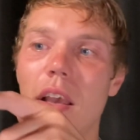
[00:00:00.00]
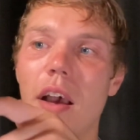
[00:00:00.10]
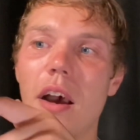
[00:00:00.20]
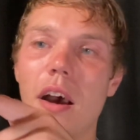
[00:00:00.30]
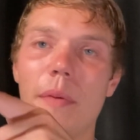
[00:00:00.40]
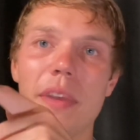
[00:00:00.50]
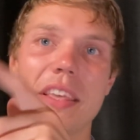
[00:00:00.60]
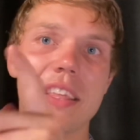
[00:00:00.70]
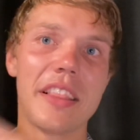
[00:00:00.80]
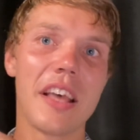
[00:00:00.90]

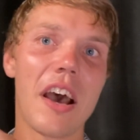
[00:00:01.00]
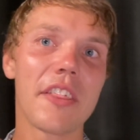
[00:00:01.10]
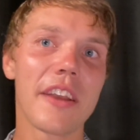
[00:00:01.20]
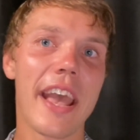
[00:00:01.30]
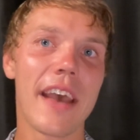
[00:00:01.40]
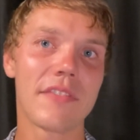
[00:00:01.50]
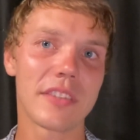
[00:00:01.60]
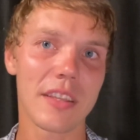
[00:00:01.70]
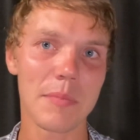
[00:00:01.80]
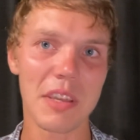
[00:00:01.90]
And then the other half is
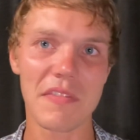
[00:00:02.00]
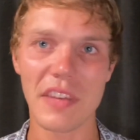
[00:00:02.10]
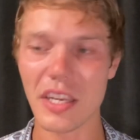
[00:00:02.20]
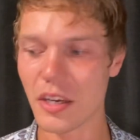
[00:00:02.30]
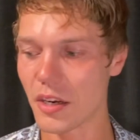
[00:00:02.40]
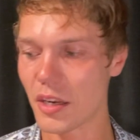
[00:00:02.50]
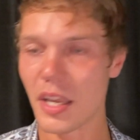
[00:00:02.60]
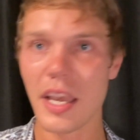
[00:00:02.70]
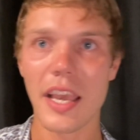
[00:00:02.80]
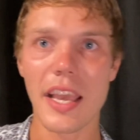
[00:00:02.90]
going to be vinegar.
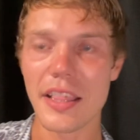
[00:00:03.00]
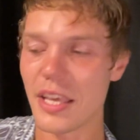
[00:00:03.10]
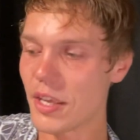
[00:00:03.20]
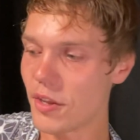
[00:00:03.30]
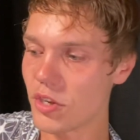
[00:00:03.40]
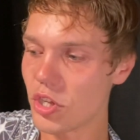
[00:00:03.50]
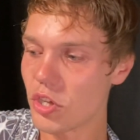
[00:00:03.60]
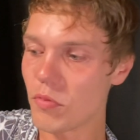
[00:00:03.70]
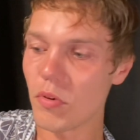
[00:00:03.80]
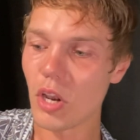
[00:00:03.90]
And then
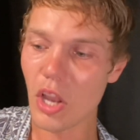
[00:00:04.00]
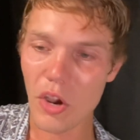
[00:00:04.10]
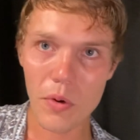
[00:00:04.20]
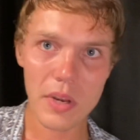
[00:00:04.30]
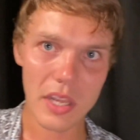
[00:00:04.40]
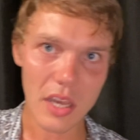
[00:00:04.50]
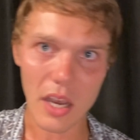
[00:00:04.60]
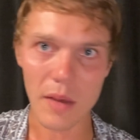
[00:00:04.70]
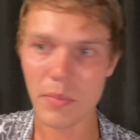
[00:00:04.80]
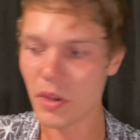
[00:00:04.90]
you load it
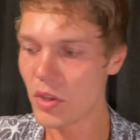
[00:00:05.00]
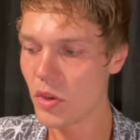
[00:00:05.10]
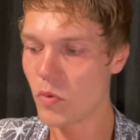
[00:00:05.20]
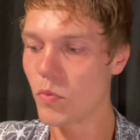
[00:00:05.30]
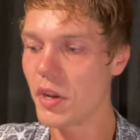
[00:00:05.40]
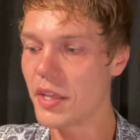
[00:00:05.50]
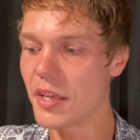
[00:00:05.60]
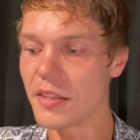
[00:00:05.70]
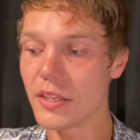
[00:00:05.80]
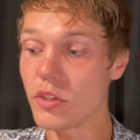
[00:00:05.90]
up with
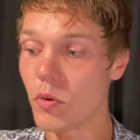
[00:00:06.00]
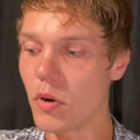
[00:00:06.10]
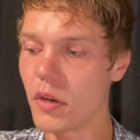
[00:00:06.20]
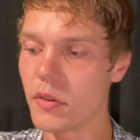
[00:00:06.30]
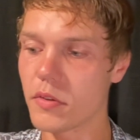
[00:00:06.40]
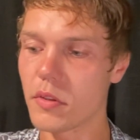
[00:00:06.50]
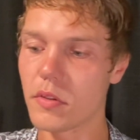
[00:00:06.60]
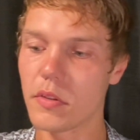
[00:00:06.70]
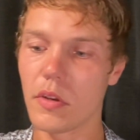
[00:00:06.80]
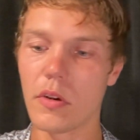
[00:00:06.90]
essential oils.
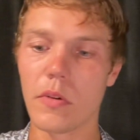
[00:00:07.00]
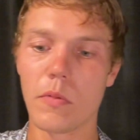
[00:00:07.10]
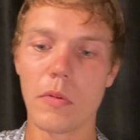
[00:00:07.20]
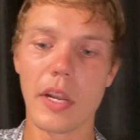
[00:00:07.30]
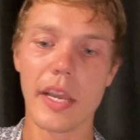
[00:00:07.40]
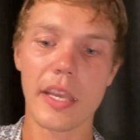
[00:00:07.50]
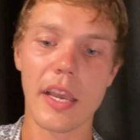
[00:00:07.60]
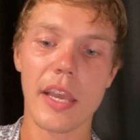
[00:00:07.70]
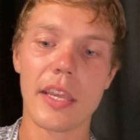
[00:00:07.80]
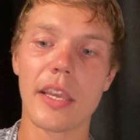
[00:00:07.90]
So what I
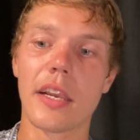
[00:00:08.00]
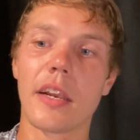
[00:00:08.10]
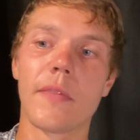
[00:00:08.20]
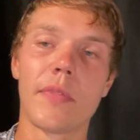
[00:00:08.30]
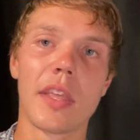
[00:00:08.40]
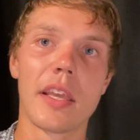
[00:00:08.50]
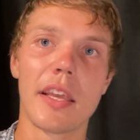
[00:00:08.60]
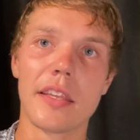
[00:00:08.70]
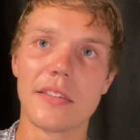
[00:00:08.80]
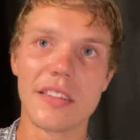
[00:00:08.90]
got here
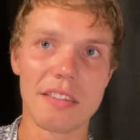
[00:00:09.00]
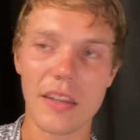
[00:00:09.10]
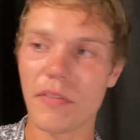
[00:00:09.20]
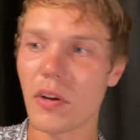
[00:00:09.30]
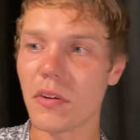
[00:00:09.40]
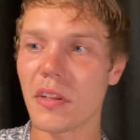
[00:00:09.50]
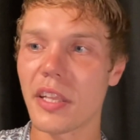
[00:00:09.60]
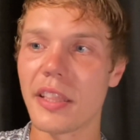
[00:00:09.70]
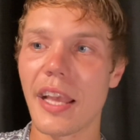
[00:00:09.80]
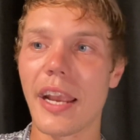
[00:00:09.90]
is this stuff called
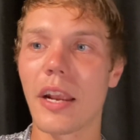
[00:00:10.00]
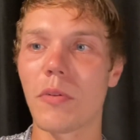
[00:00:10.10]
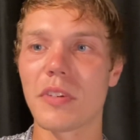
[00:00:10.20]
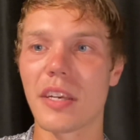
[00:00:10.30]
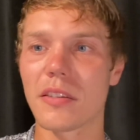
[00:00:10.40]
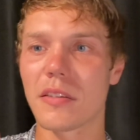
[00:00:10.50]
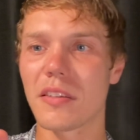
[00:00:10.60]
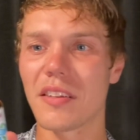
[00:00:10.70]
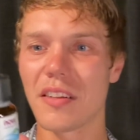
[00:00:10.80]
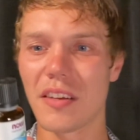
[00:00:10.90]
Clean the Air, which has
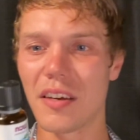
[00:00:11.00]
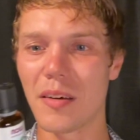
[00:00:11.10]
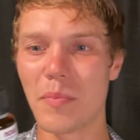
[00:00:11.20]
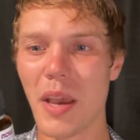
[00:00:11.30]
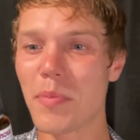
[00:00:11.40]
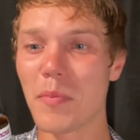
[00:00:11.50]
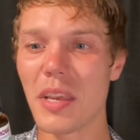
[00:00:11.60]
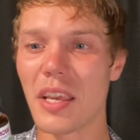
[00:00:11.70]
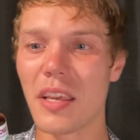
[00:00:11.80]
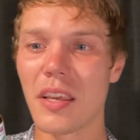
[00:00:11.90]

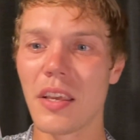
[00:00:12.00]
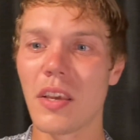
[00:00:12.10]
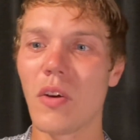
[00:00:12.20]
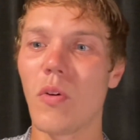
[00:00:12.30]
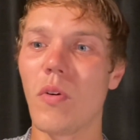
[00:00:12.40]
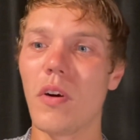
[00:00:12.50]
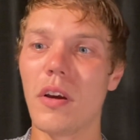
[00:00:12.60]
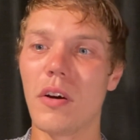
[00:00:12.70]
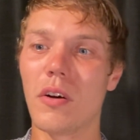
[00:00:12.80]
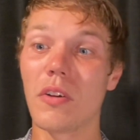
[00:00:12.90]
peppermint
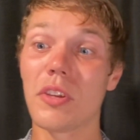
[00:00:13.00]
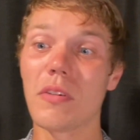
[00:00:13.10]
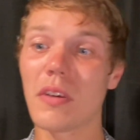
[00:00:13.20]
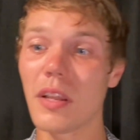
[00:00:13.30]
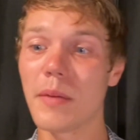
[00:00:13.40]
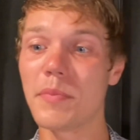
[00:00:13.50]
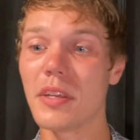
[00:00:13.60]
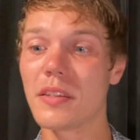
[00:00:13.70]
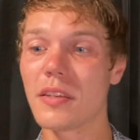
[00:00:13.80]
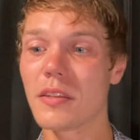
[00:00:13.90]
oil,
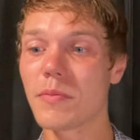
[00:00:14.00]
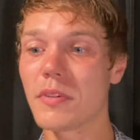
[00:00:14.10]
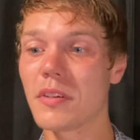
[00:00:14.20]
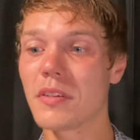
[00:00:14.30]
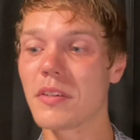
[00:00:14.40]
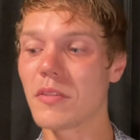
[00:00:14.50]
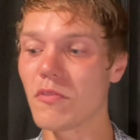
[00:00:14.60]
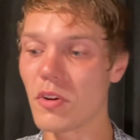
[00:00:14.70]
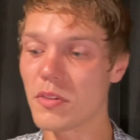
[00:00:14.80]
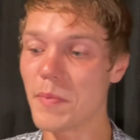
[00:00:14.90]
eucalyptus, hispus,
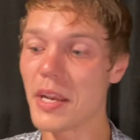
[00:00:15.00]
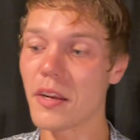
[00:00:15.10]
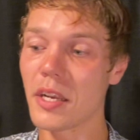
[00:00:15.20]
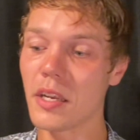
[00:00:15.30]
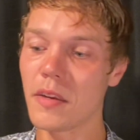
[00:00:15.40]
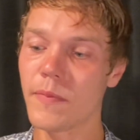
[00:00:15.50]
rosemary.